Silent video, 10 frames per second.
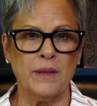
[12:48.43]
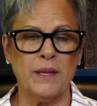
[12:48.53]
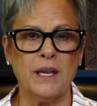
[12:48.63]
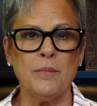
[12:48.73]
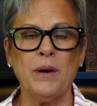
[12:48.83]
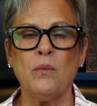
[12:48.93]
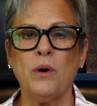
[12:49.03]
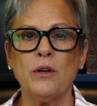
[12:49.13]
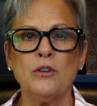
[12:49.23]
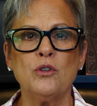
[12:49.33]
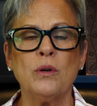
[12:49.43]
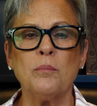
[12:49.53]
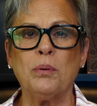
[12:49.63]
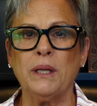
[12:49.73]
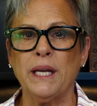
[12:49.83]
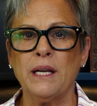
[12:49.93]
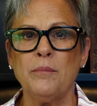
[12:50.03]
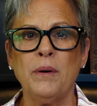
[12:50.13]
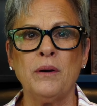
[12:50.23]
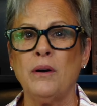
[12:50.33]
Think about what you're doing,
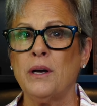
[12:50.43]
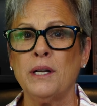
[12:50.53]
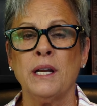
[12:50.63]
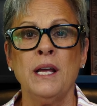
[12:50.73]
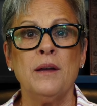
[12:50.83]
plan on it,